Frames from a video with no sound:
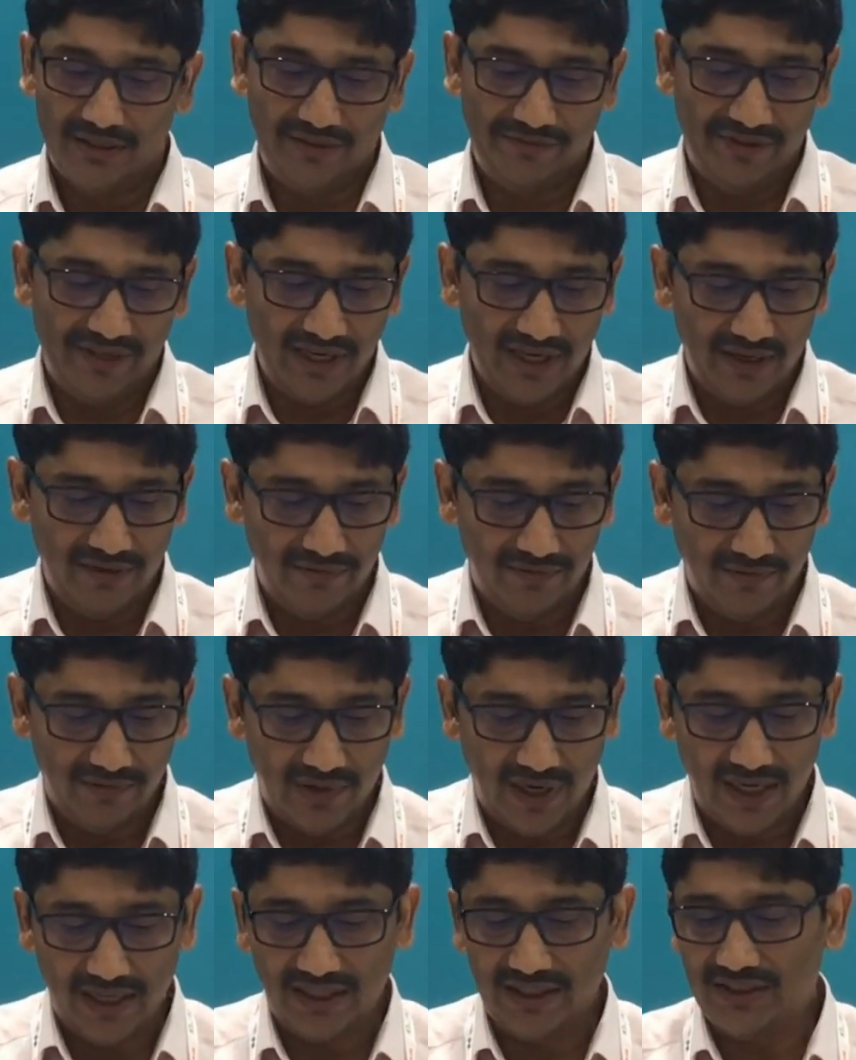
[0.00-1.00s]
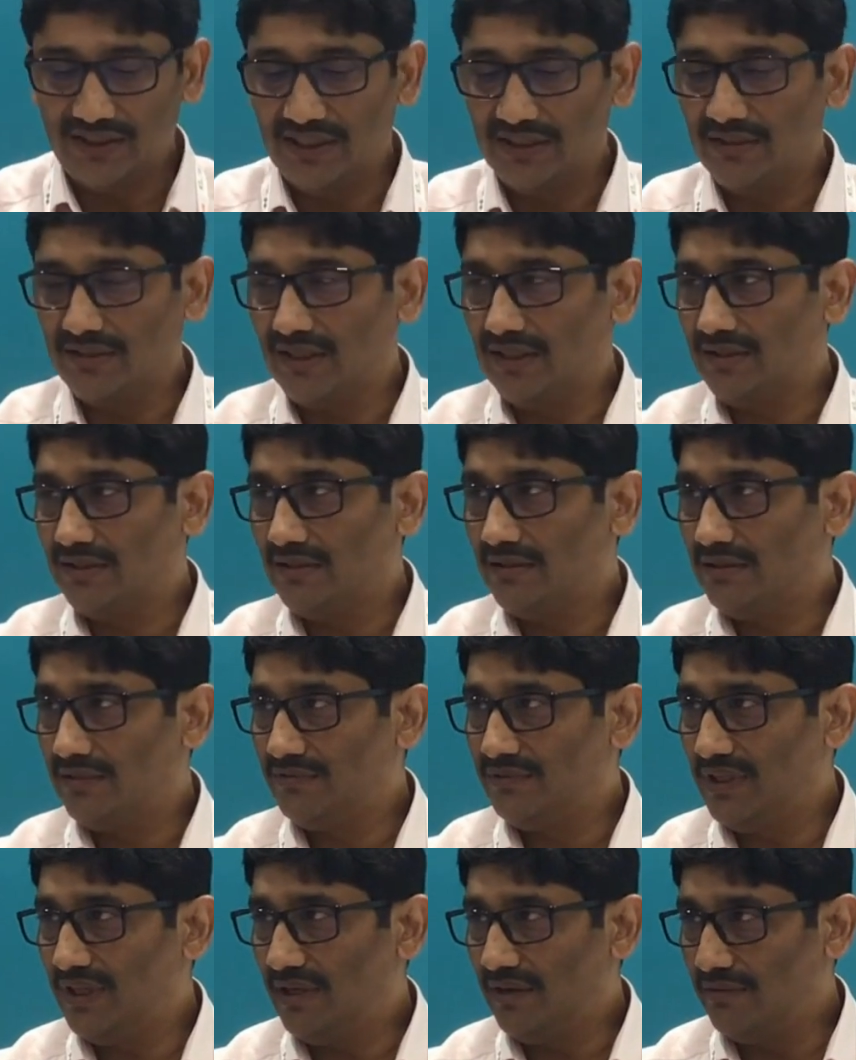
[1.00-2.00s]
See, we have ion exchange resins,
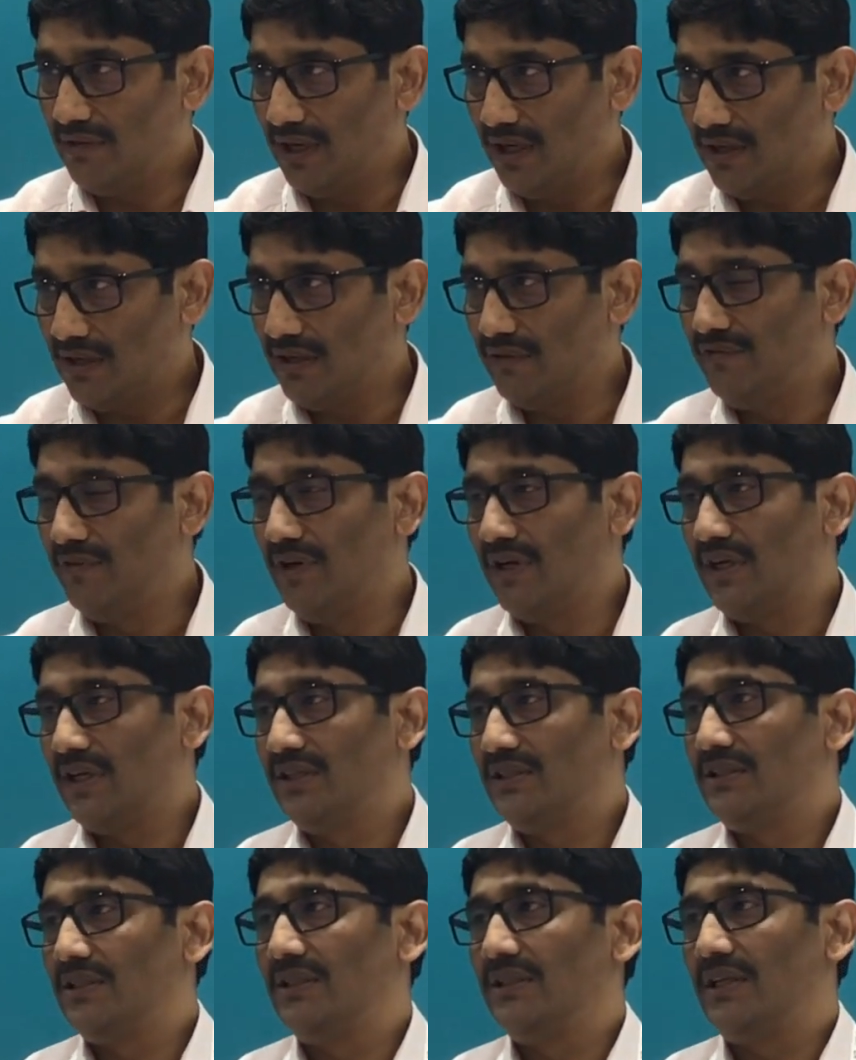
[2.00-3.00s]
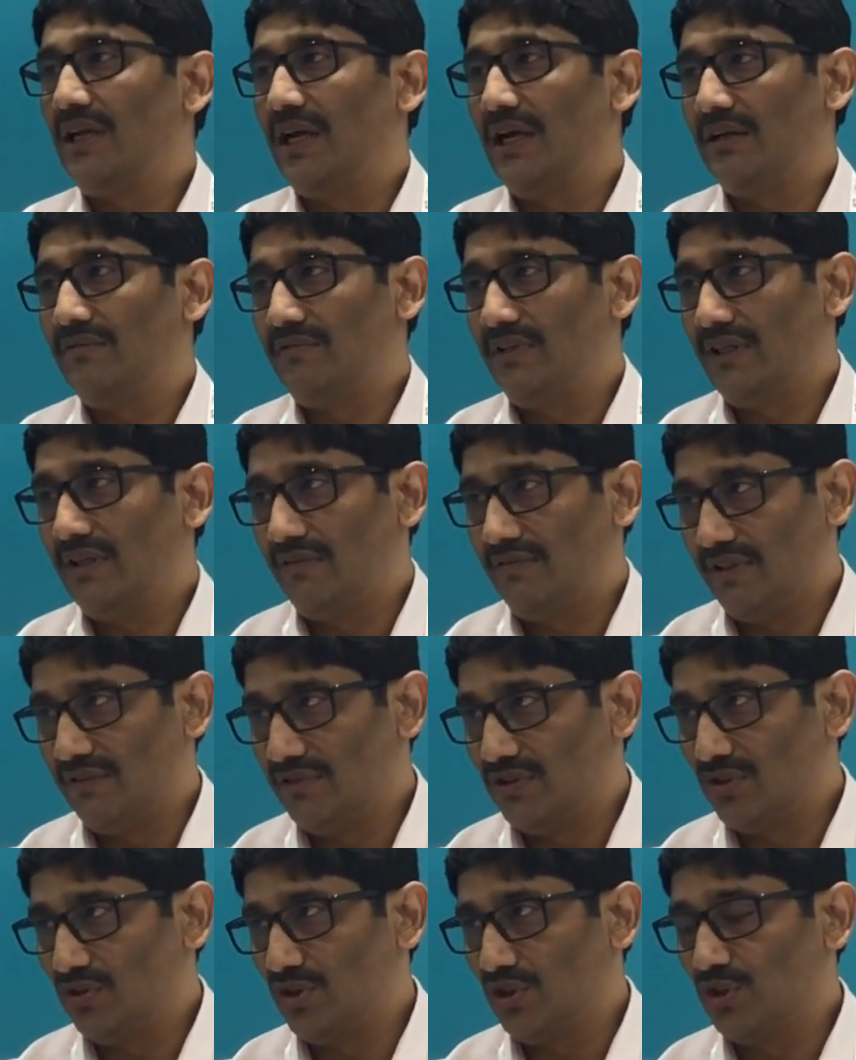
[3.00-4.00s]
we have ultrafiltration, and we have
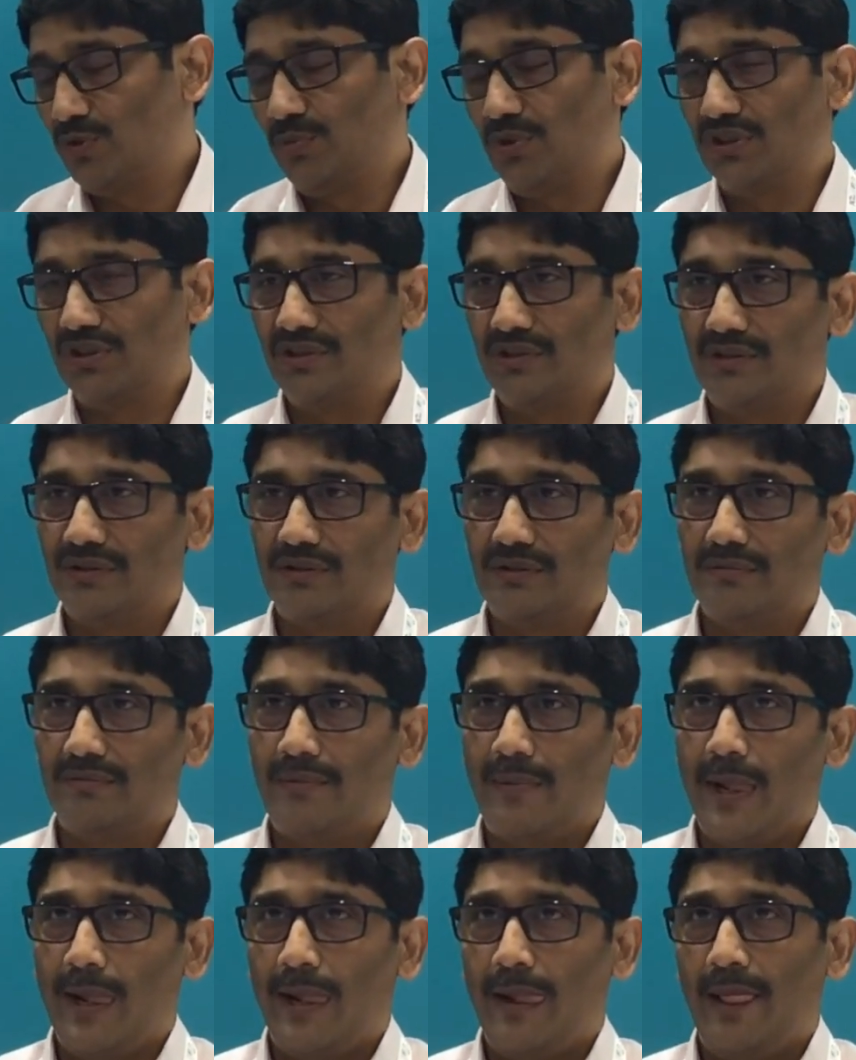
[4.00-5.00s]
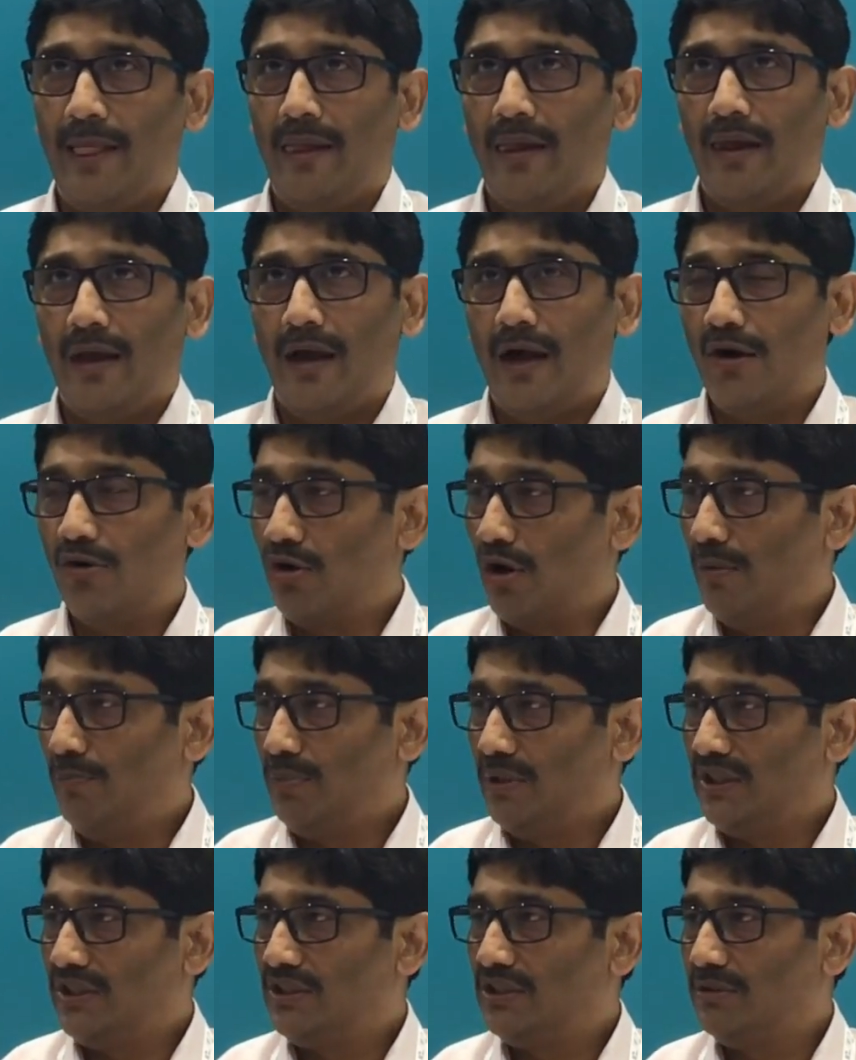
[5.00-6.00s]
reverse osmosis. Our
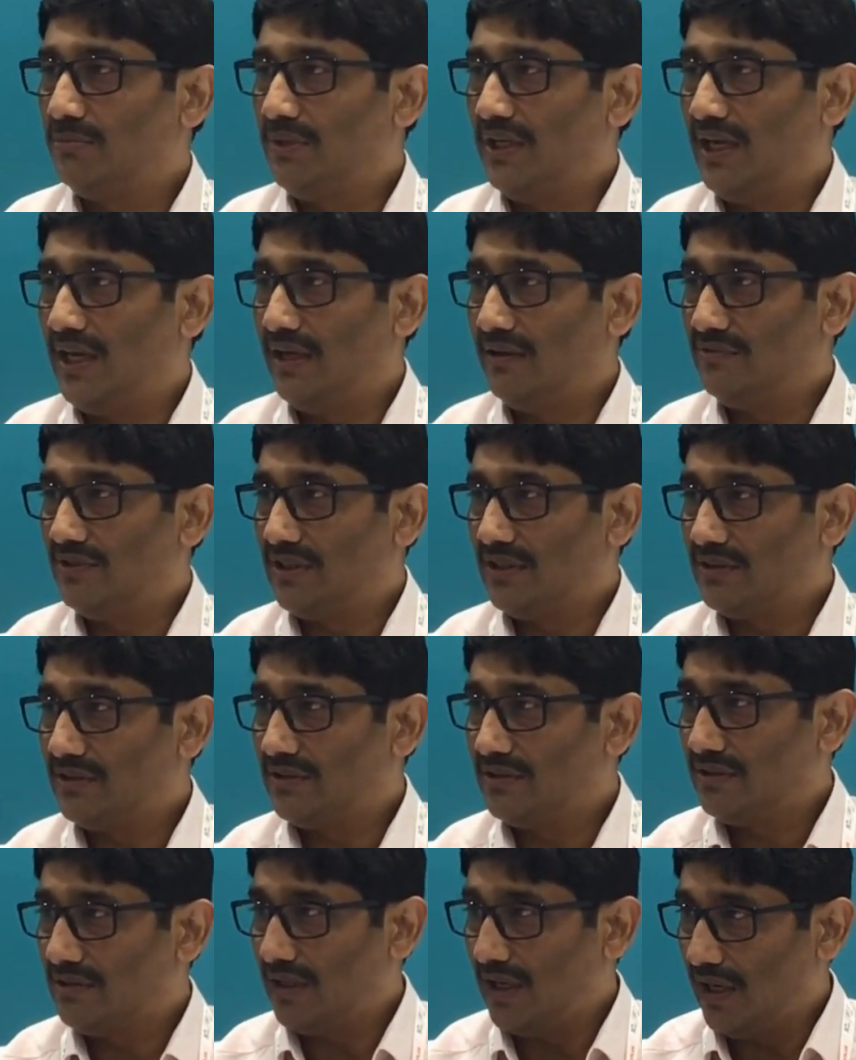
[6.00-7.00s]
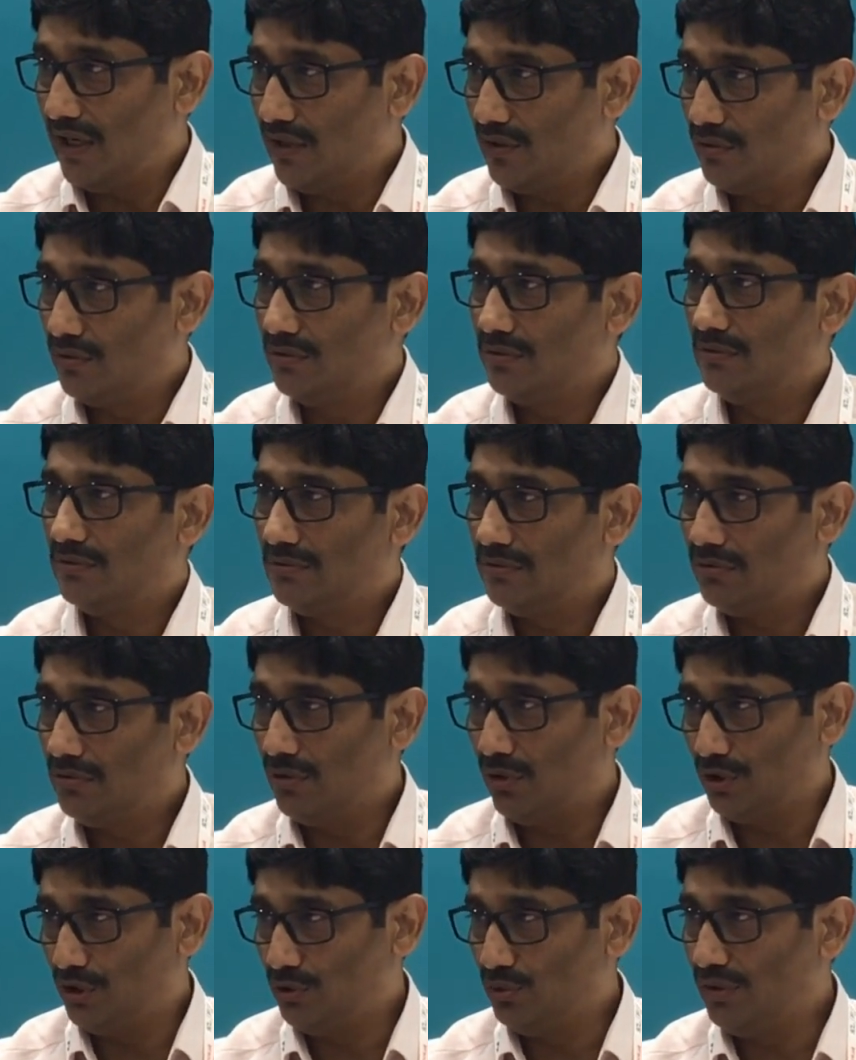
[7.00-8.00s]
competition may have just RO
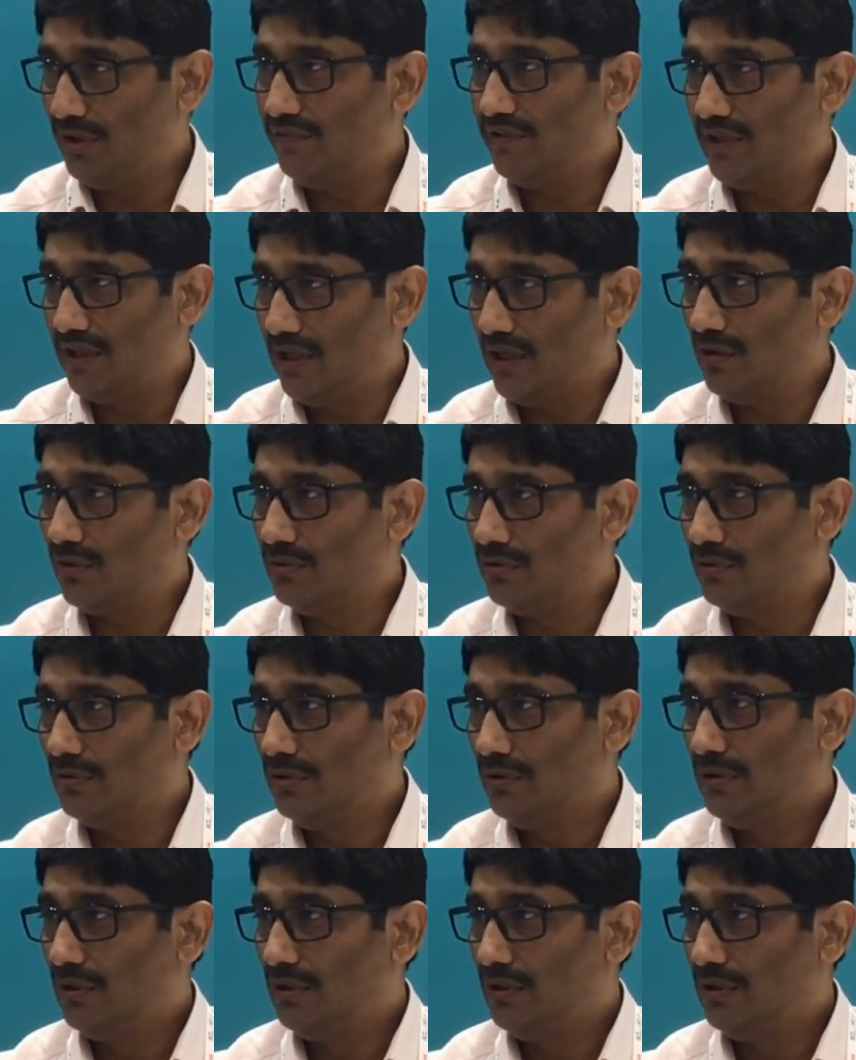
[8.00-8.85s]
or UF and RO,